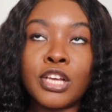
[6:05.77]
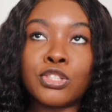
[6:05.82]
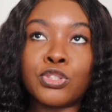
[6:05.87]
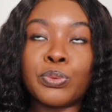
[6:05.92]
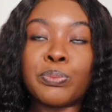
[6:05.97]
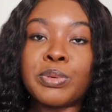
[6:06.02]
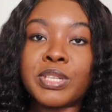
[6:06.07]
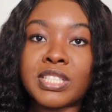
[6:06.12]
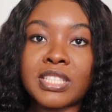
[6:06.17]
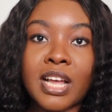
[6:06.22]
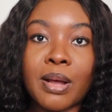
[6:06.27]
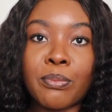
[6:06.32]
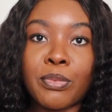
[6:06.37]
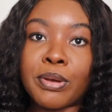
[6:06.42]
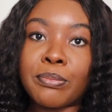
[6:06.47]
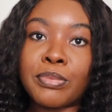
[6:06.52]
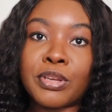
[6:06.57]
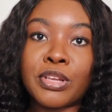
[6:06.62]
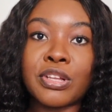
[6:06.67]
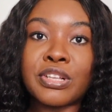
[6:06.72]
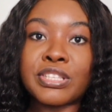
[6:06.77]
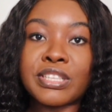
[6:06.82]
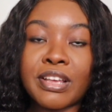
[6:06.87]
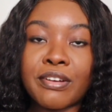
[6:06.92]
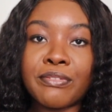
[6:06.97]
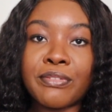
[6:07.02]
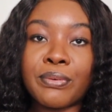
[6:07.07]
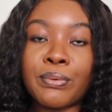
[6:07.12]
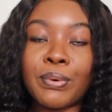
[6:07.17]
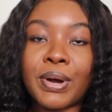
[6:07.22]
to be somewhere because
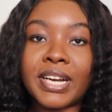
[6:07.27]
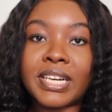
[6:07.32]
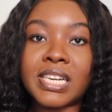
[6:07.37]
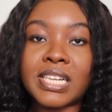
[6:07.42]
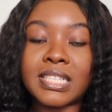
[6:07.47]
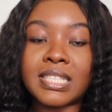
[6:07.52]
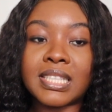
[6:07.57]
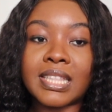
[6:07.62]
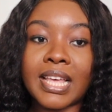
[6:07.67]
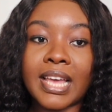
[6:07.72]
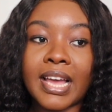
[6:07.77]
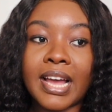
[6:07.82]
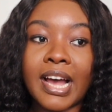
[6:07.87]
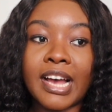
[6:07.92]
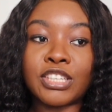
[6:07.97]
everyone is there,